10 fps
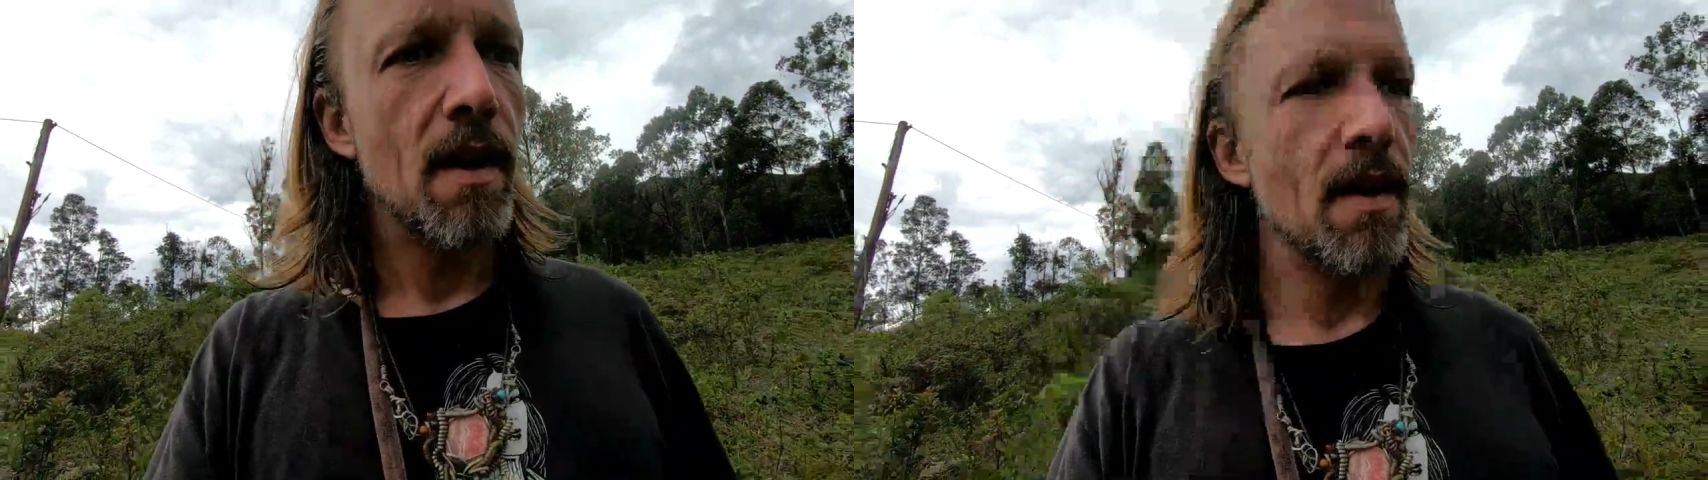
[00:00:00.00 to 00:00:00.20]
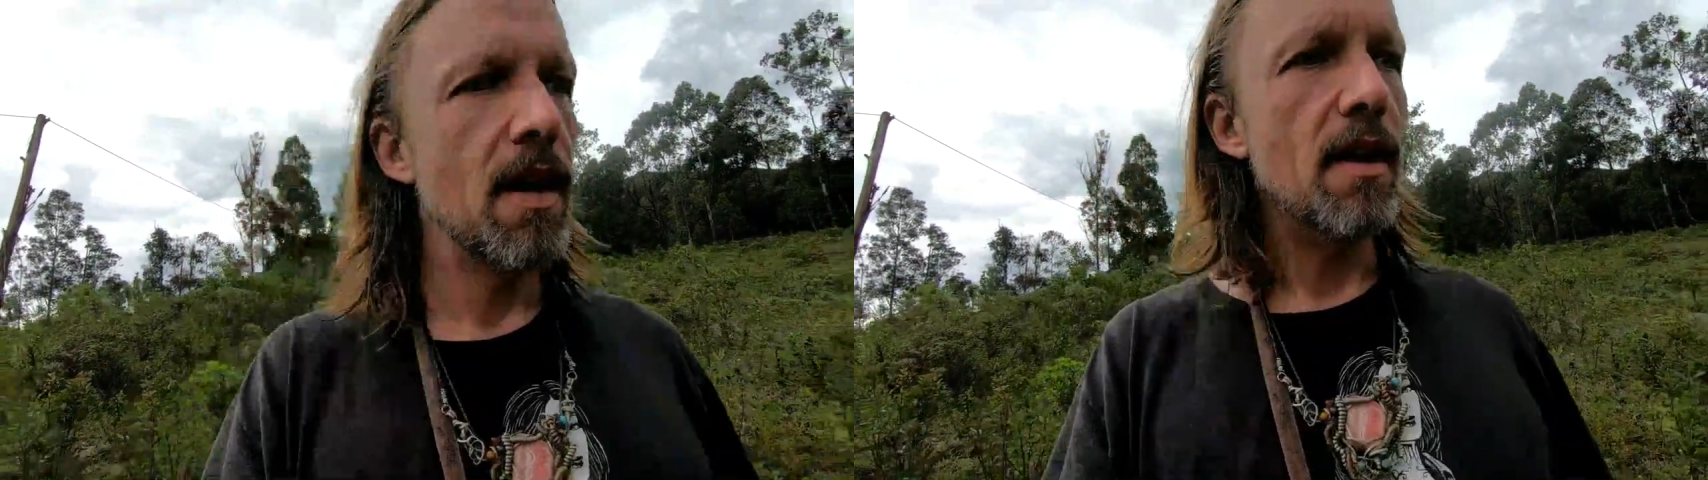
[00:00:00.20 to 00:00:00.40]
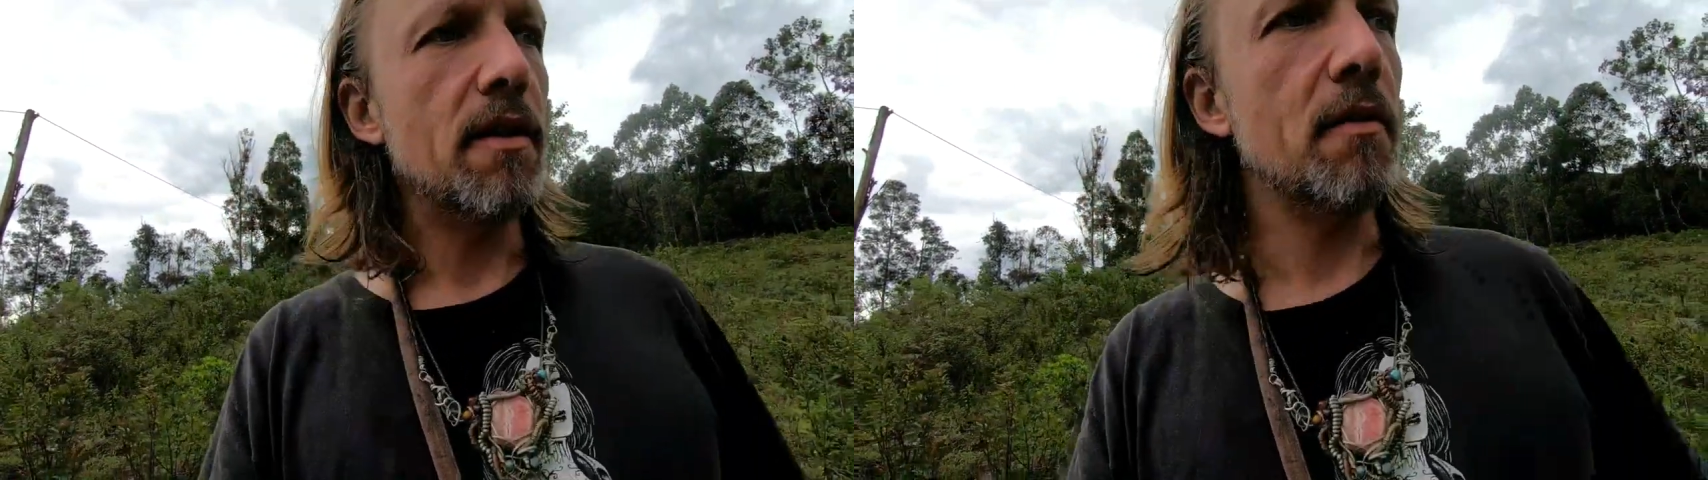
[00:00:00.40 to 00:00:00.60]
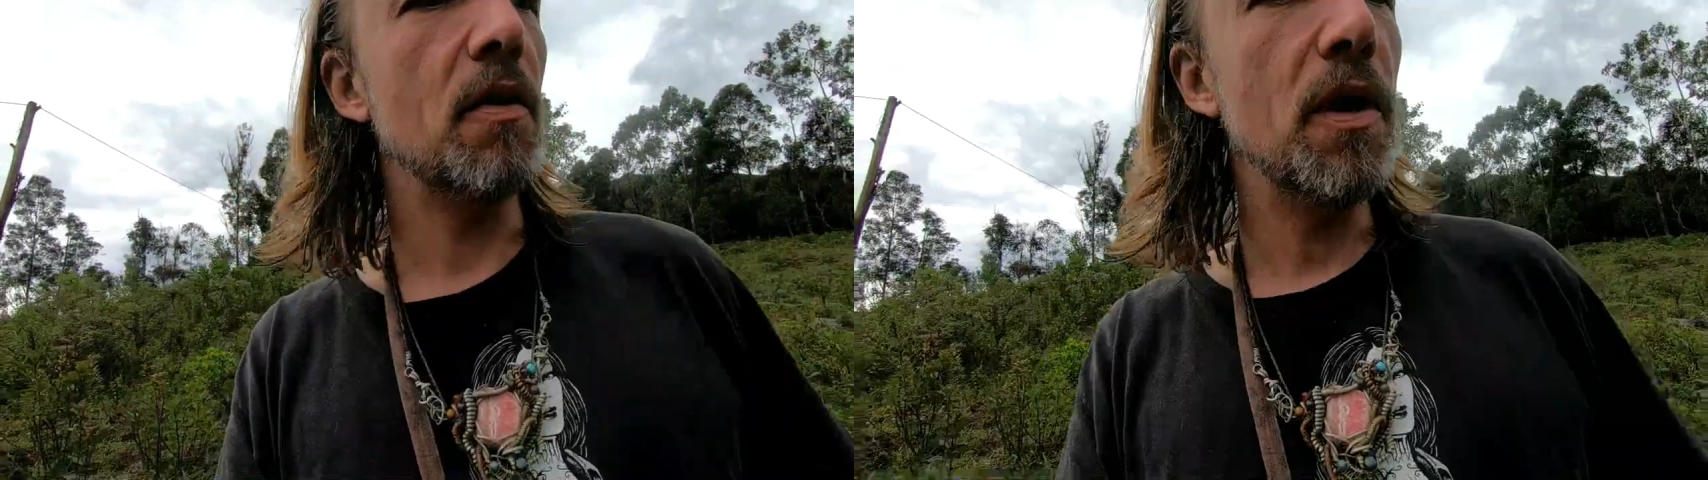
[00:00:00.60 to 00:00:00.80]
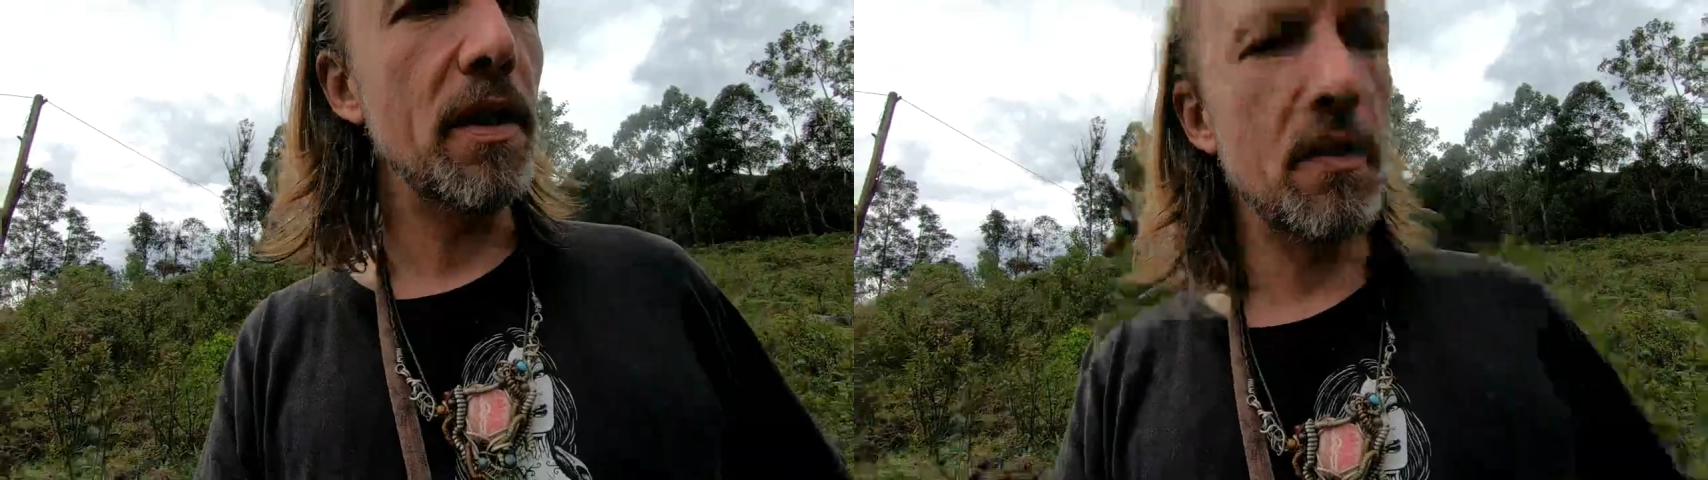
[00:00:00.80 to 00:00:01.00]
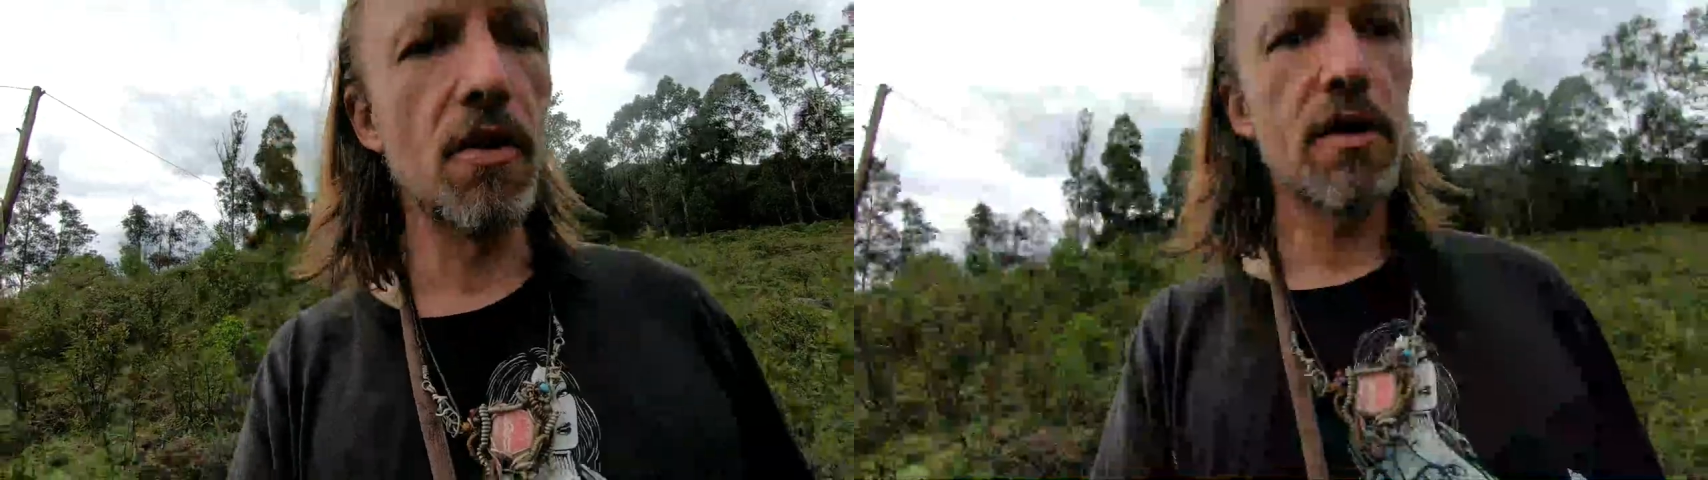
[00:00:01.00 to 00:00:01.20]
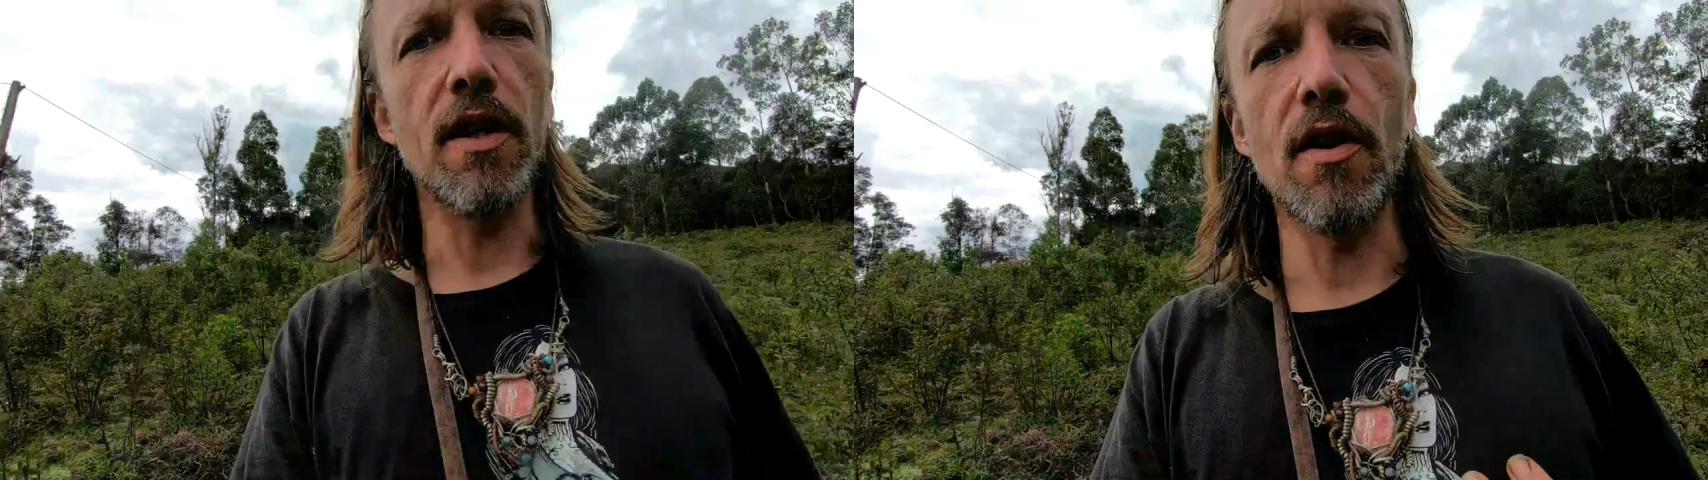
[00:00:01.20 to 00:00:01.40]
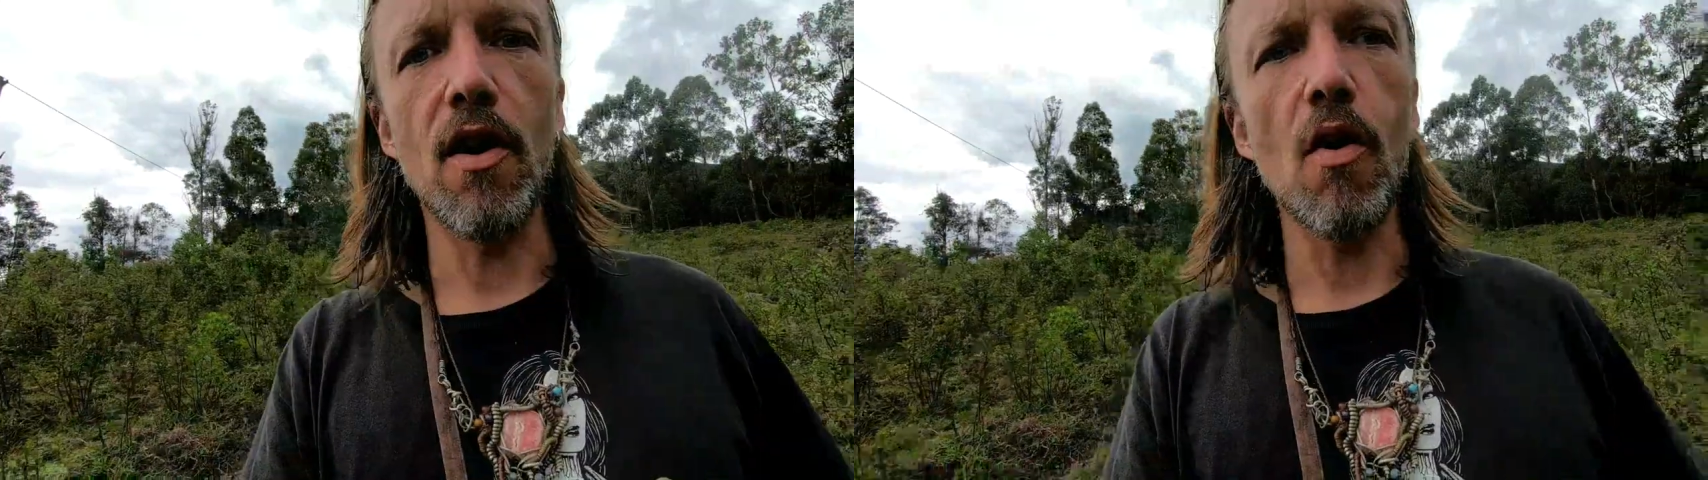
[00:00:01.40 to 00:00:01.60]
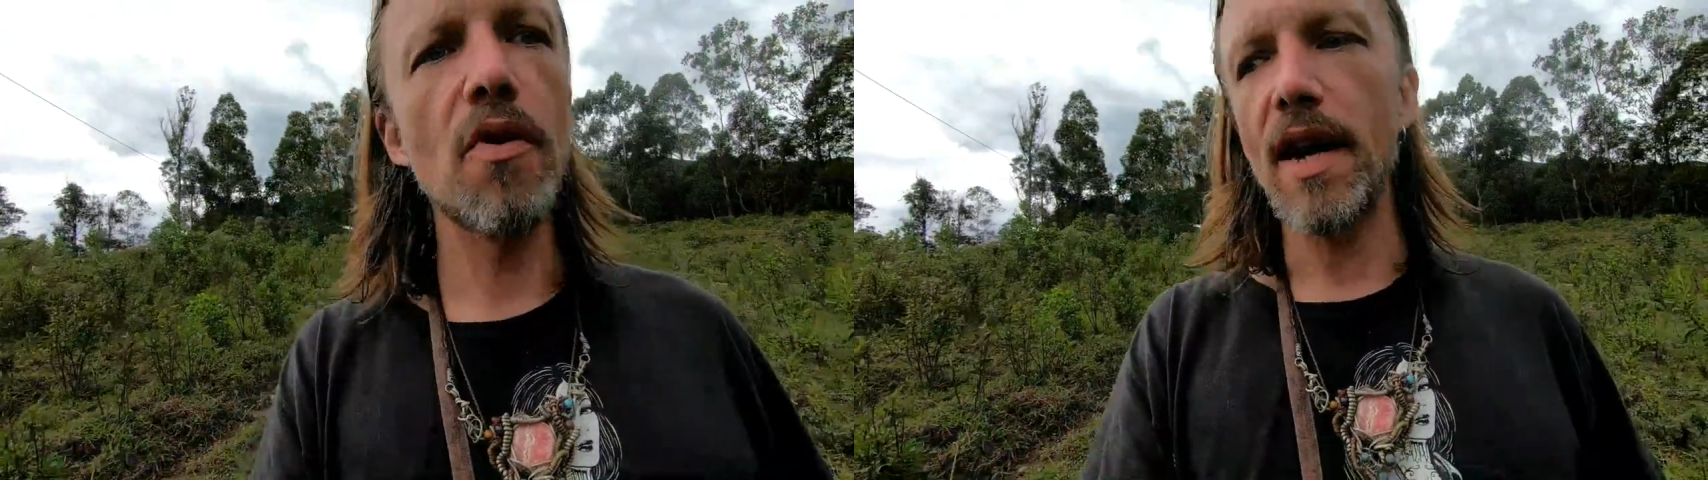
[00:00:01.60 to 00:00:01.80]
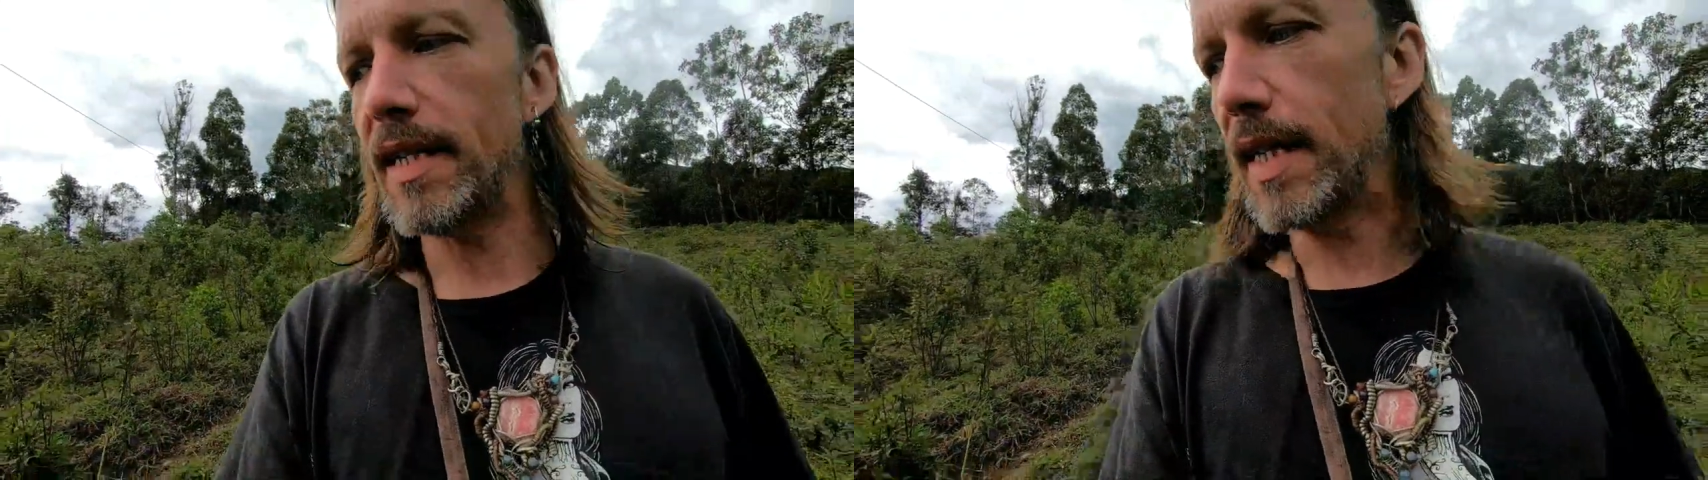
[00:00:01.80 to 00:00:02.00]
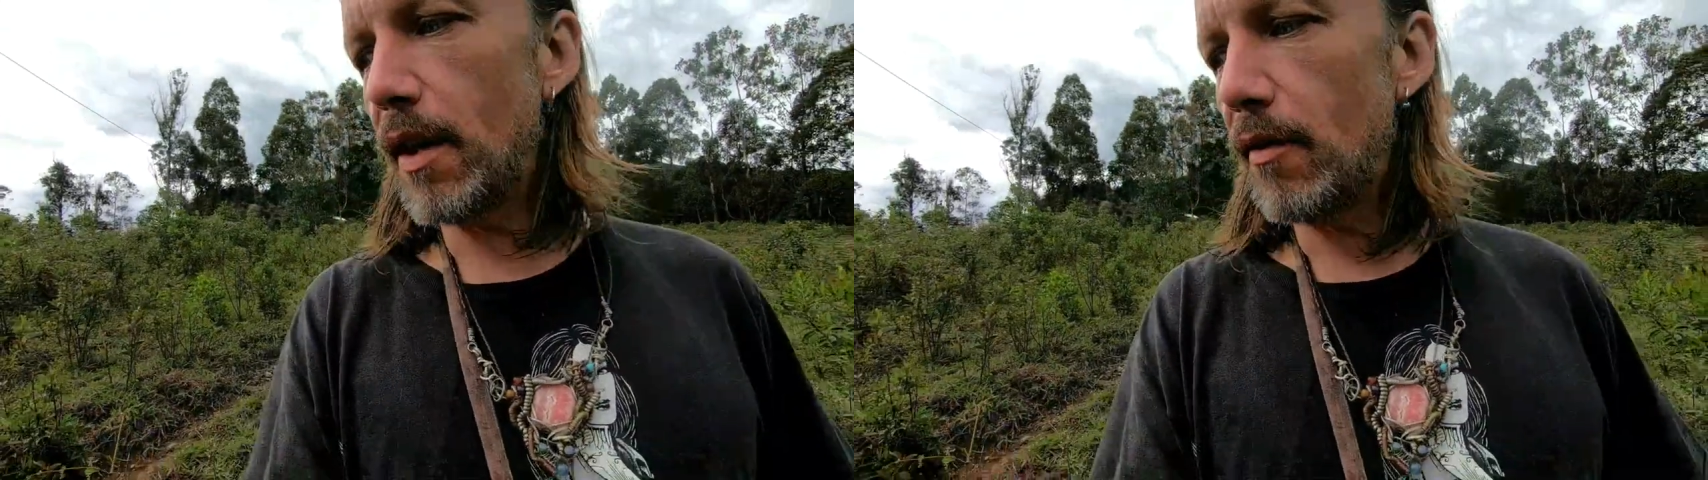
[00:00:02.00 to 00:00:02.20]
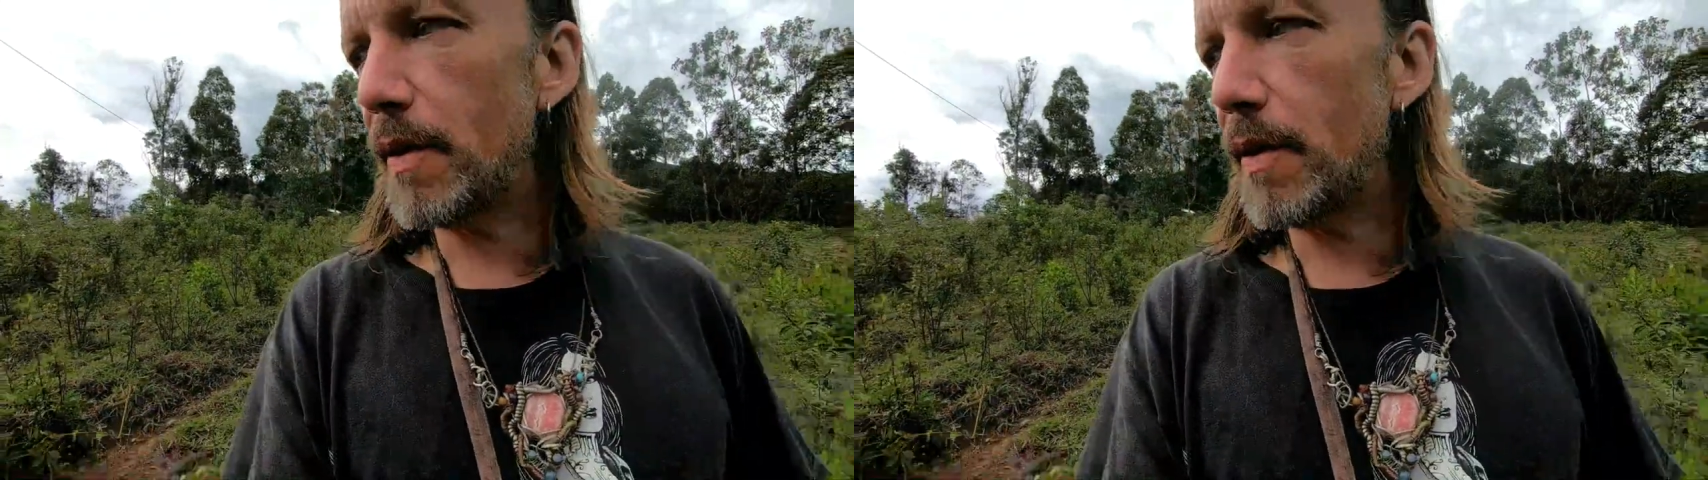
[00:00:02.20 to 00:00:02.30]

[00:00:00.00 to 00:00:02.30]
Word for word: and to really learn to know thyself,